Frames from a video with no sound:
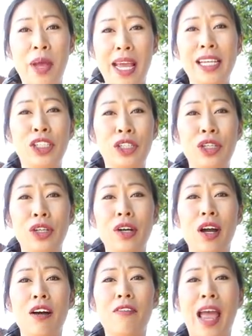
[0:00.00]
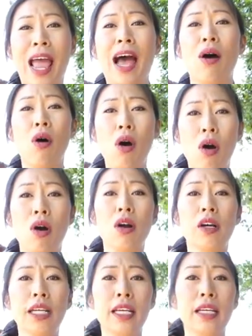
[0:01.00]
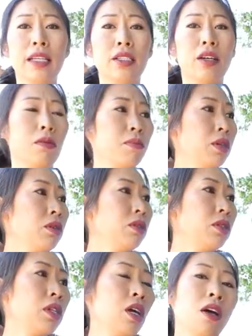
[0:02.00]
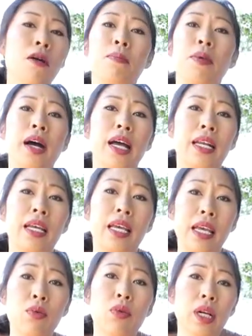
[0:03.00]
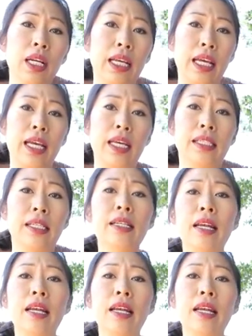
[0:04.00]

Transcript: picture of how hard he is on boots, but he really is.